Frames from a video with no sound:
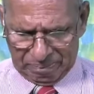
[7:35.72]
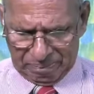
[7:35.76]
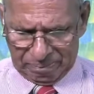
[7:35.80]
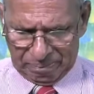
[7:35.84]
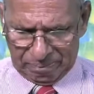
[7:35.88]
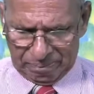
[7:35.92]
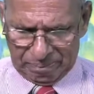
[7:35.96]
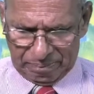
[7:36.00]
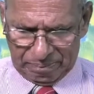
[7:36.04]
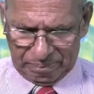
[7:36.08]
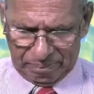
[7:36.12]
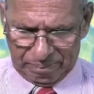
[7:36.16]

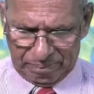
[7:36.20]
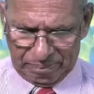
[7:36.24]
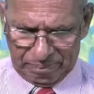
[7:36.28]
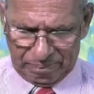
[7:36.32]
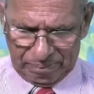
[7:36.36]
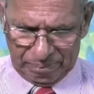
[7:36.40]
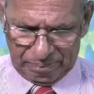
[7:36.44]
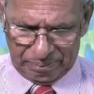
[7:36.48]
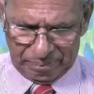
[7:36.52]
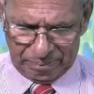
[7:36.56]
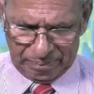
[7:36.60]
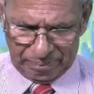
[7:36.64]

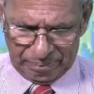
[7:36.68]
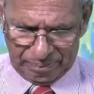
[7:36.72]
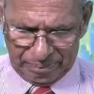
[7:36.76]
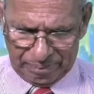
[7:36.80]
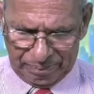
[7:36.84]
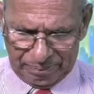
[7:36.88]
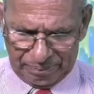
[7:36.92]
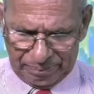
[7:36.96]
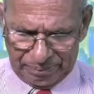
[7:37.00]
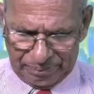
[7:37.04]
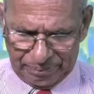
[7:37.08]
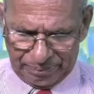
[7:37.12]

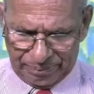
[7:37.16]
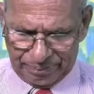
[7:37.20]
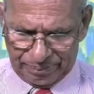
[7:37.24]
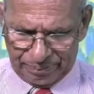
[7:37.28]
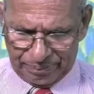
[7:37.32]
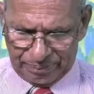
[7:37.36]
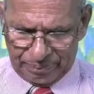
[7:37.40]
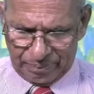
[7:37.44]
Nothing is said.